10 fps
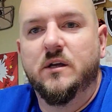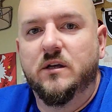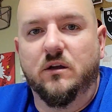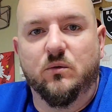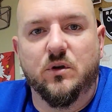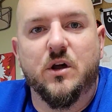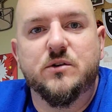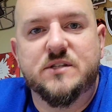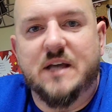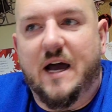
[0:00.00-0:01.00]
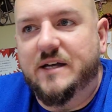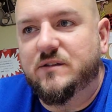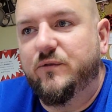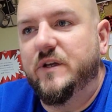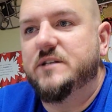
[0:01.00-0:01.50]
no
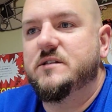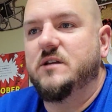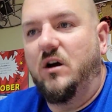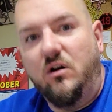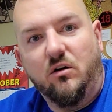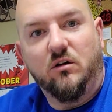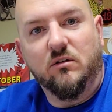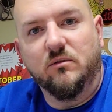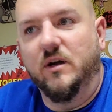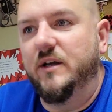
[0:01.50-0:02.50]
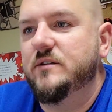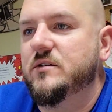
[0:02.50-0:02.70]
size fits all, right?